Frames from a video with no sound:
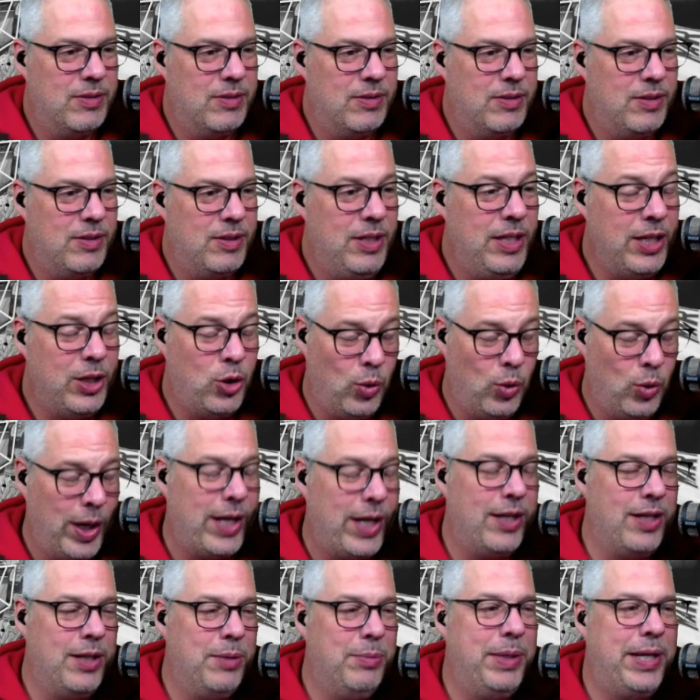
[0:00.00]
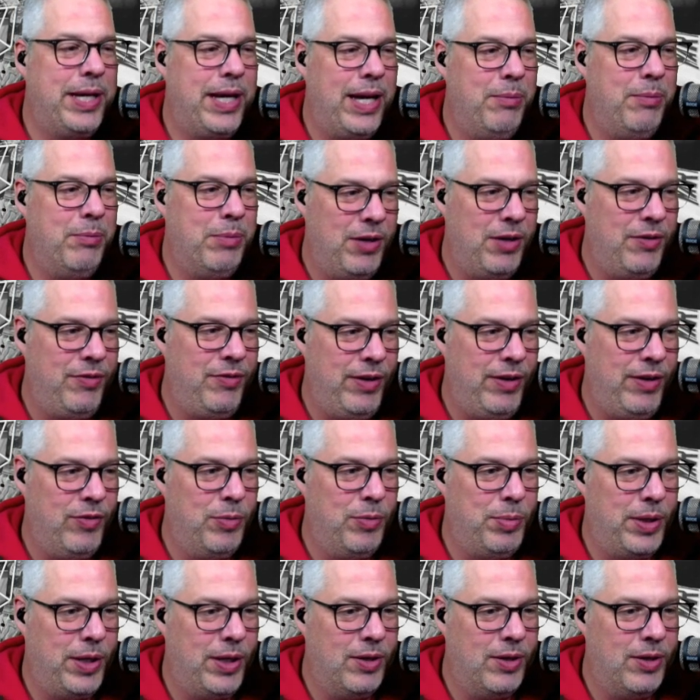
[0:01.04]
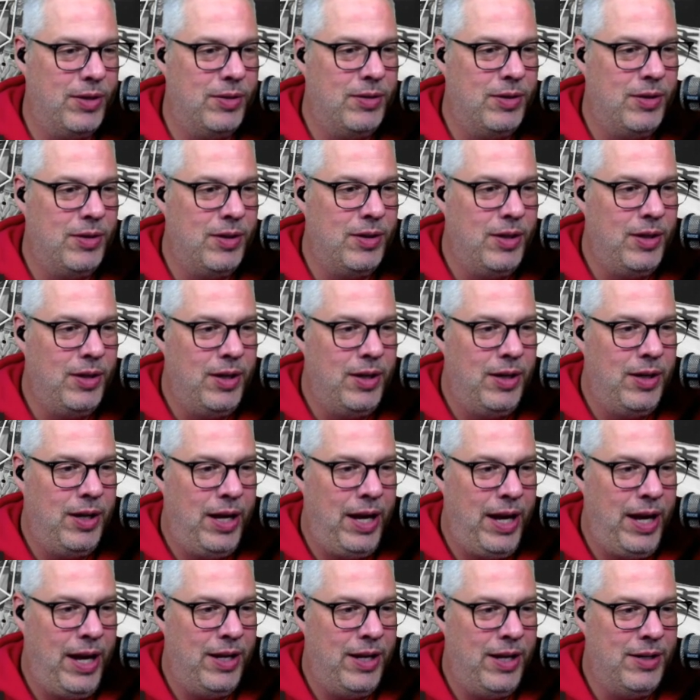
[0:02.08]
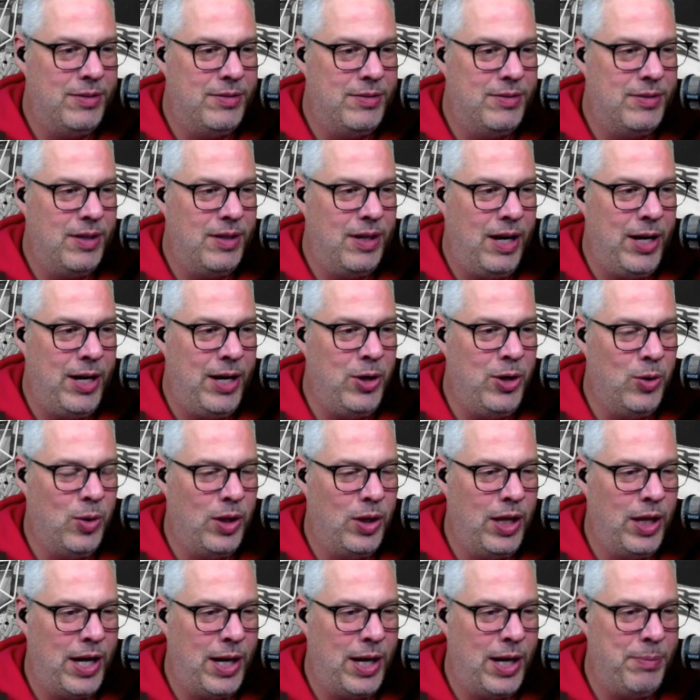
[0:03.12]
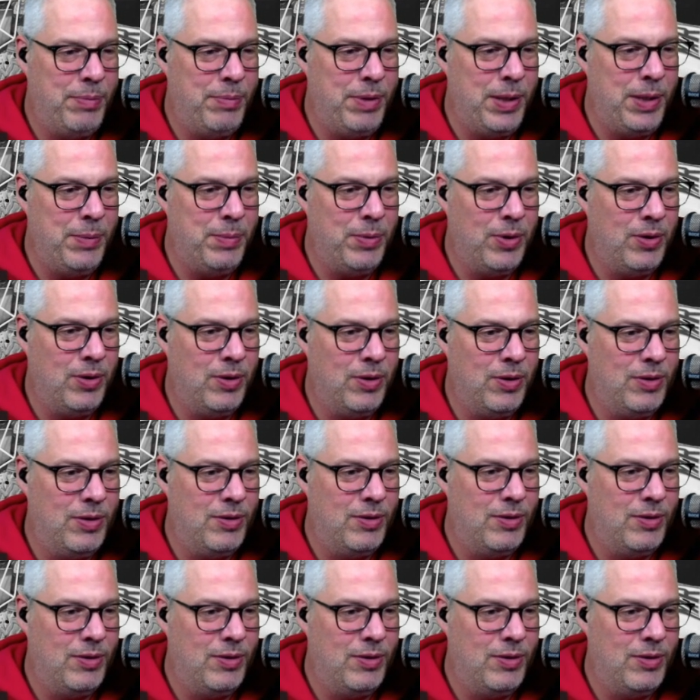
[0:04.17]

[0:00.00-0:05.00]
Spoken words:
He quickly became my favorite player, and I know a lot of people.